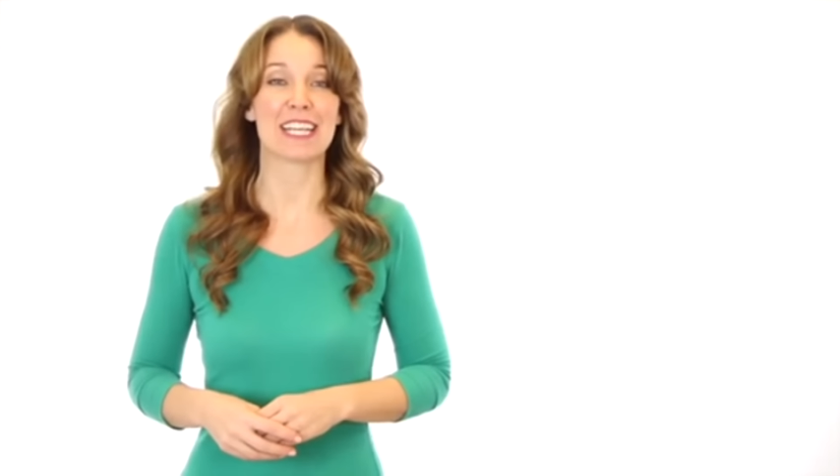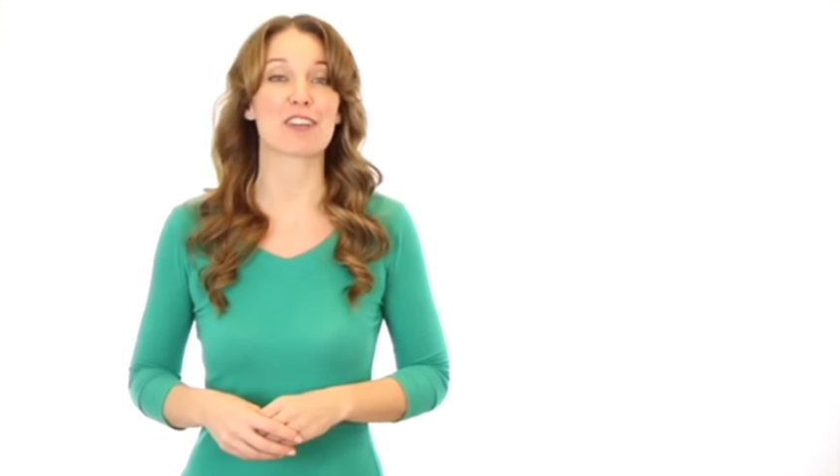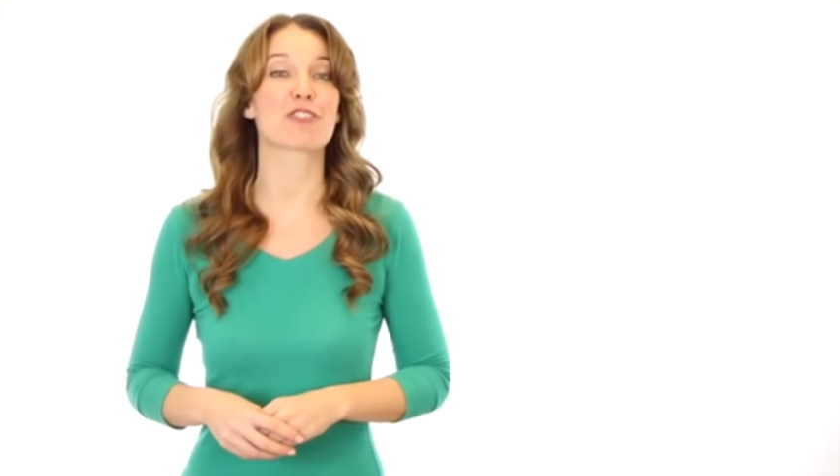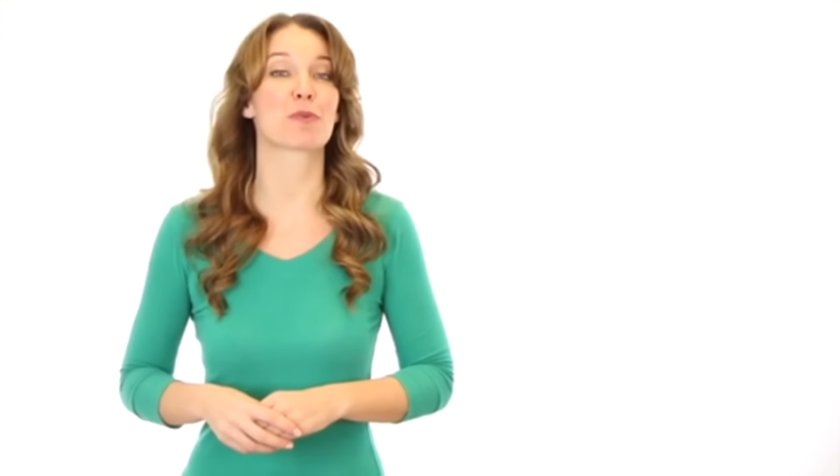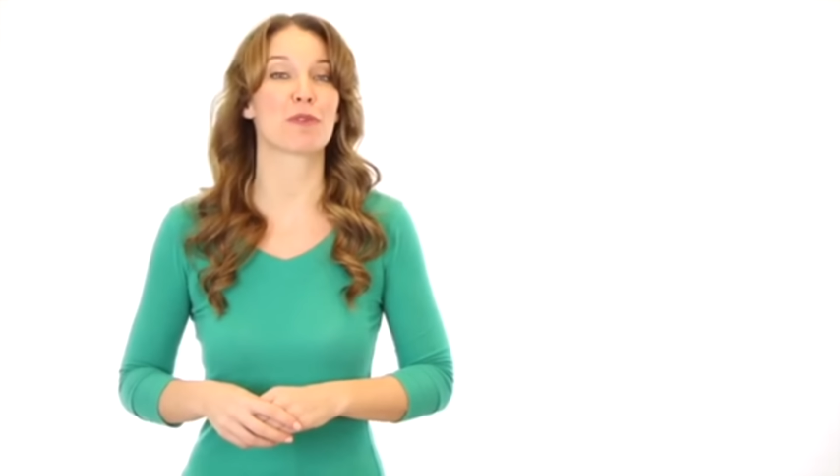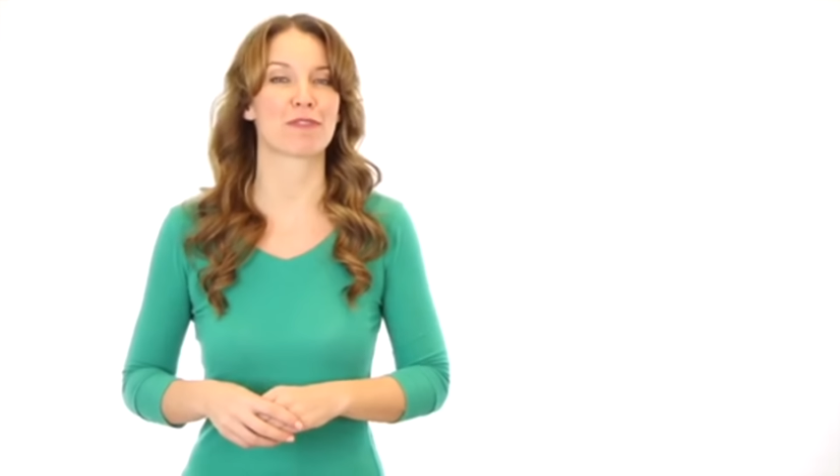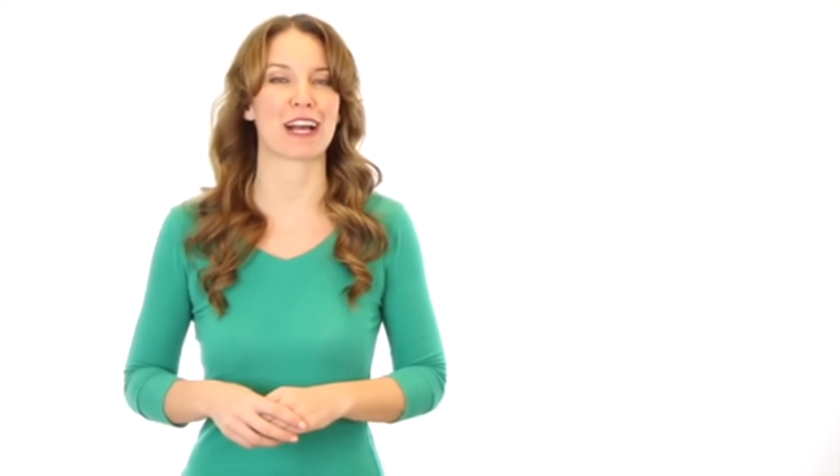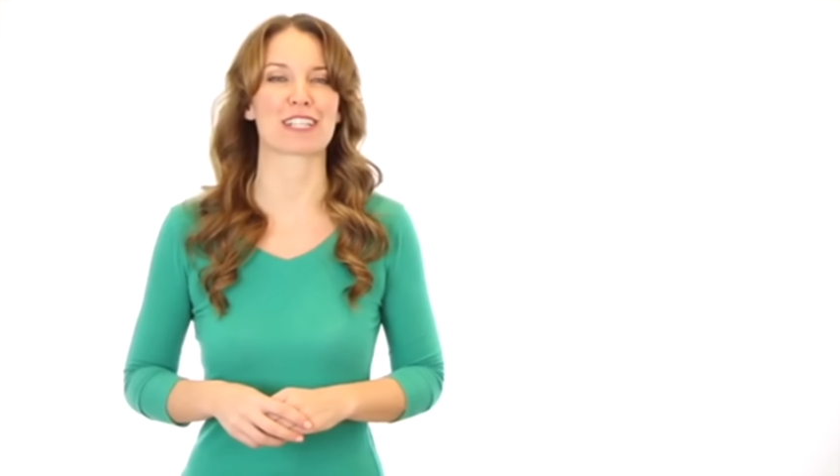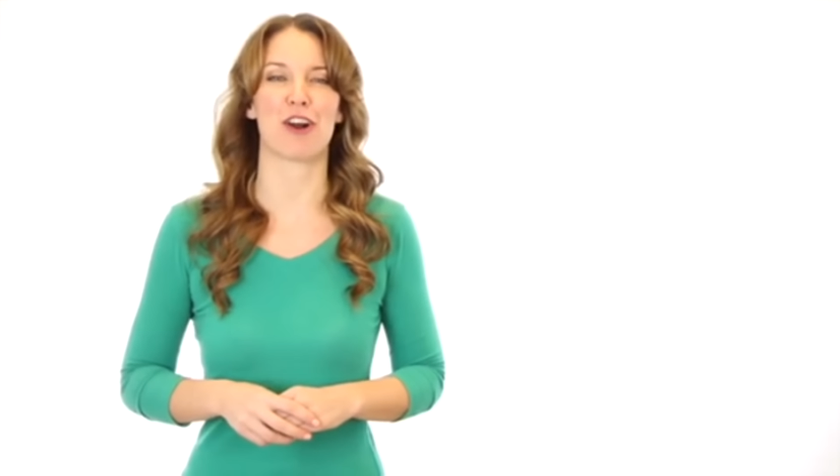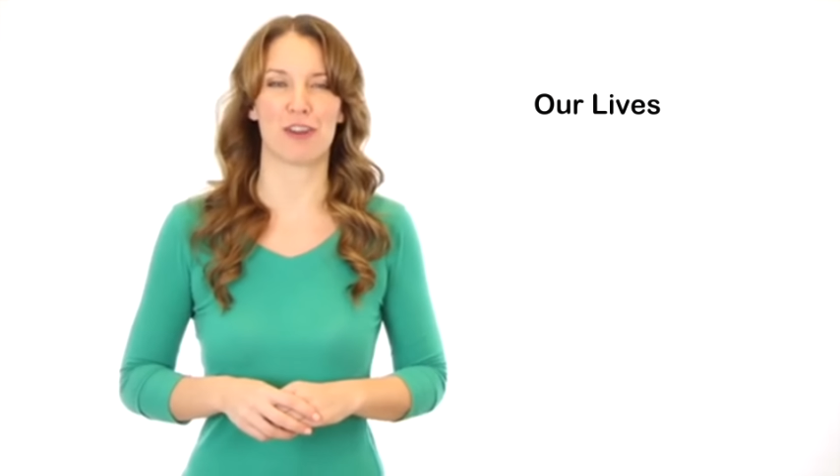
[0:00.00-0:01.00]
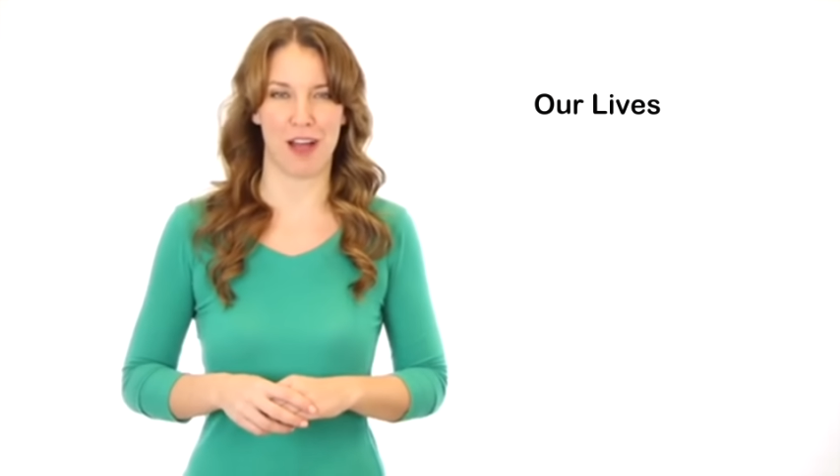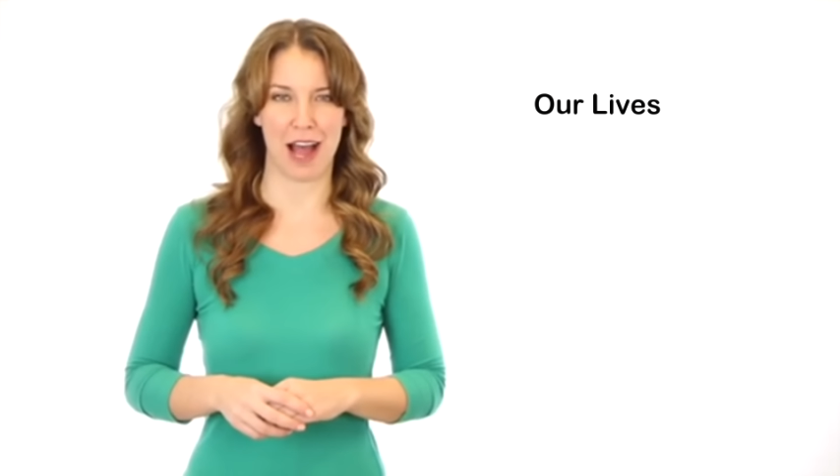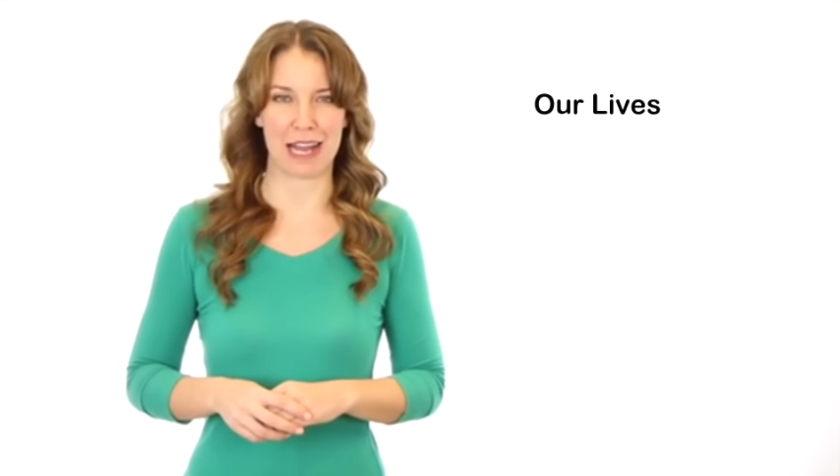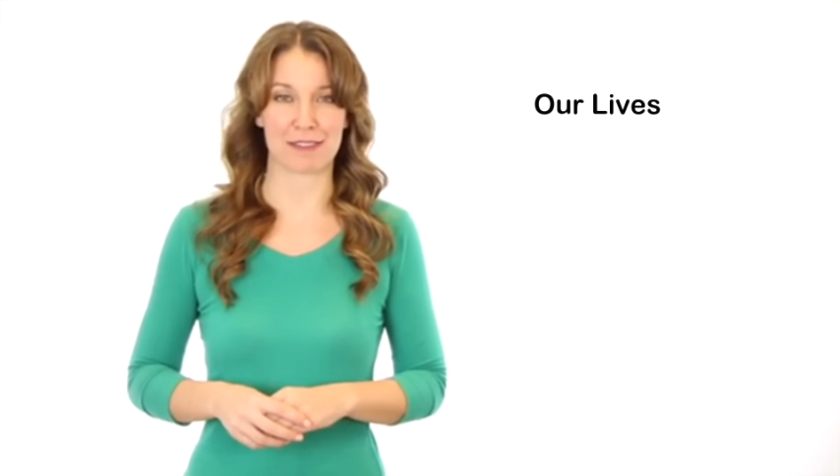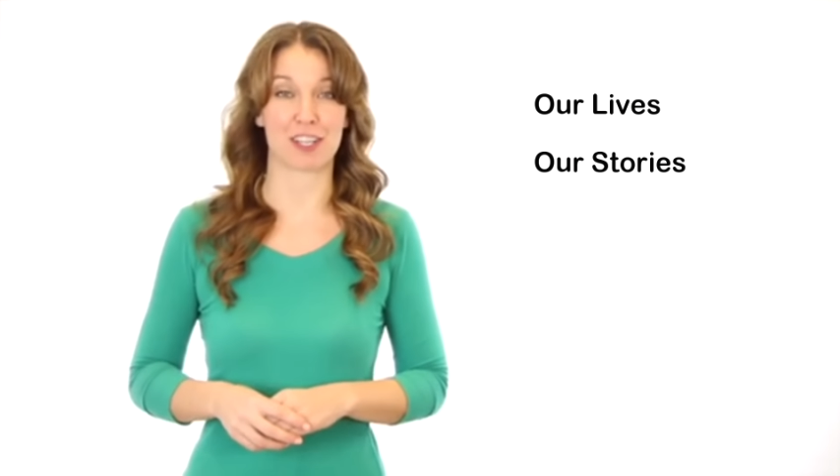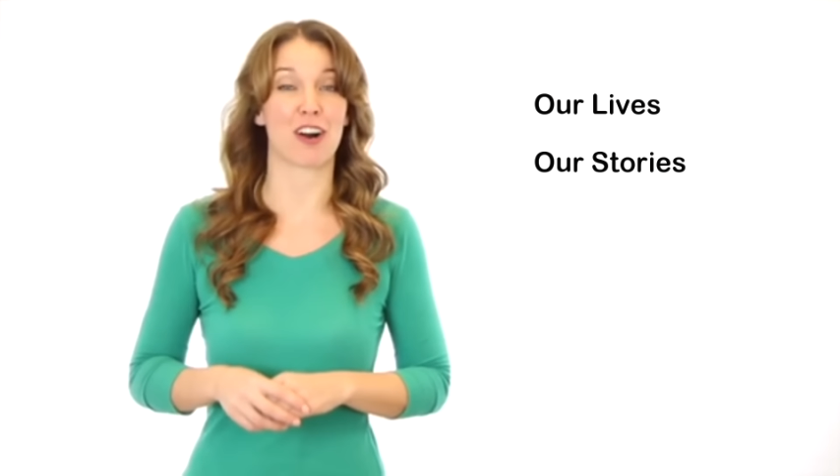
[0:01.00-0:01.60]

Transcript: Geared to reflect our lives,